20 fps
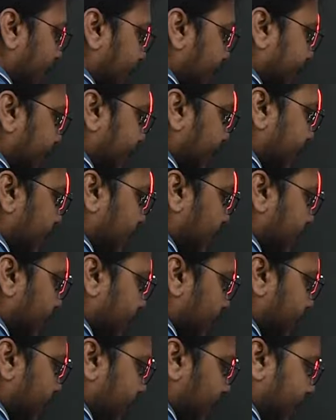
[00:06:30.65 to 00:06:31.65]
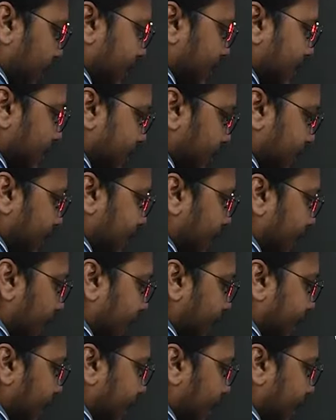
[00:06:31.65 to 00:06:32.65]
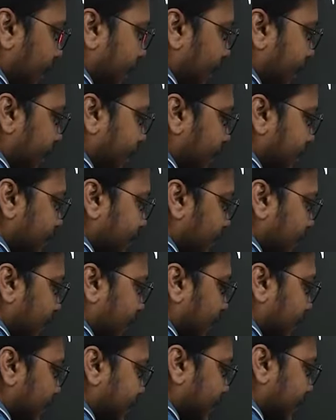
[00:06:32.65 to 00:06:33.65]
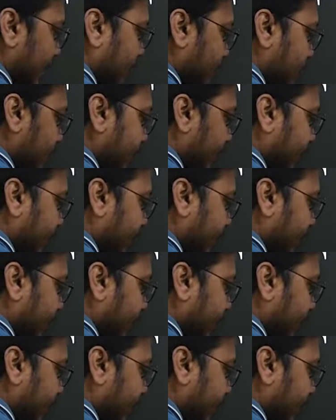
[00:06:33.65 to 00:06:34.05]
then we can say that A is subset